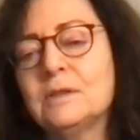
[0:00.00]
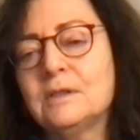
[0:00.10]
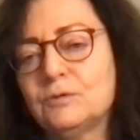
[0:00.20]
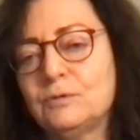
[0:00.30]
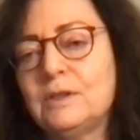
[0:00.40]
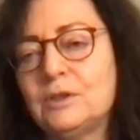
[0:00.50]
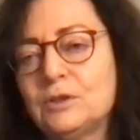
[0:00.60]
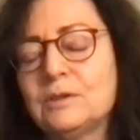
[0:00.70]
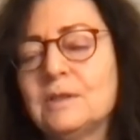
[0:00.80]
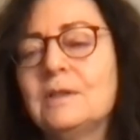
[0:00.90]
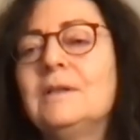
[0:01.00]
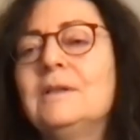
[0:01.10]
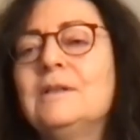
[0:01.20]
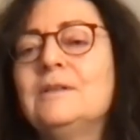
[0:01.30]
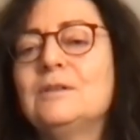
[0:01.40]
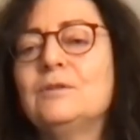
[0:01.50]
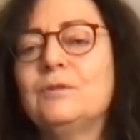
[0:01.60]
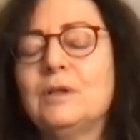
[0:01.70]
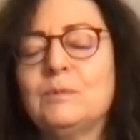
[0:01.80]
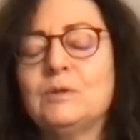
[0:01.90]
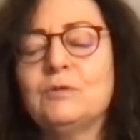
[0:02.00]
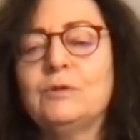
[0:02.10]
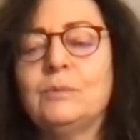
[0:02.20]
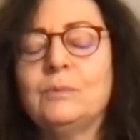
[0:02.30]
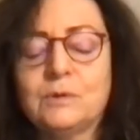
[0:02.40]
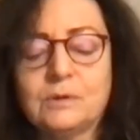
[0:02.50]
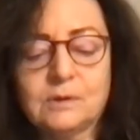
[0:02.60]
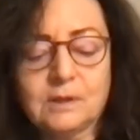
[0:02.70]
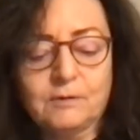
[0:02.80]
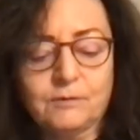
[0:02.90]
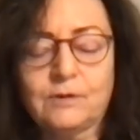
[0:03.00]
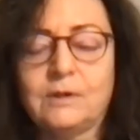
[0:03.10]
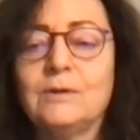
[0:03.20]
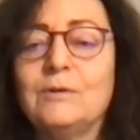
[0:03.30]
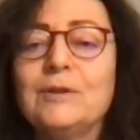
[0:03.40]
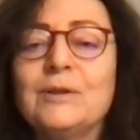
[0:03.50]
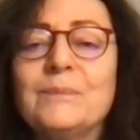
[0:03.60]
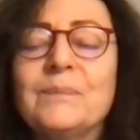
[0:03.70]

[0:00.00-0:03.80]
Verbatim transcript: Class relations is his famous film on the Kafka novel.